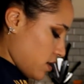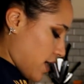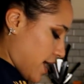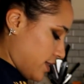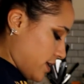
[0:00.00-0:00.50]

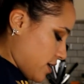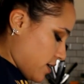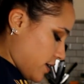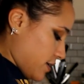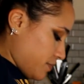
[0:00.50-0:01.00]
add the
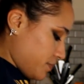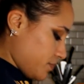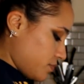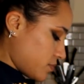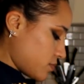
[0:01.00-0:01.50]
onion.
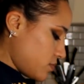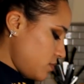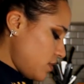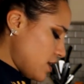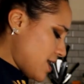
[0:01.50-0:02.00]

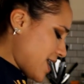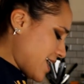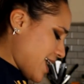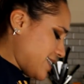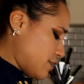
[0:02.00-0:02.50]

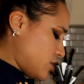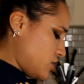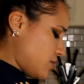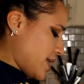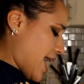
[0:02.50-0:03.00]
Again, guys, I'm just doing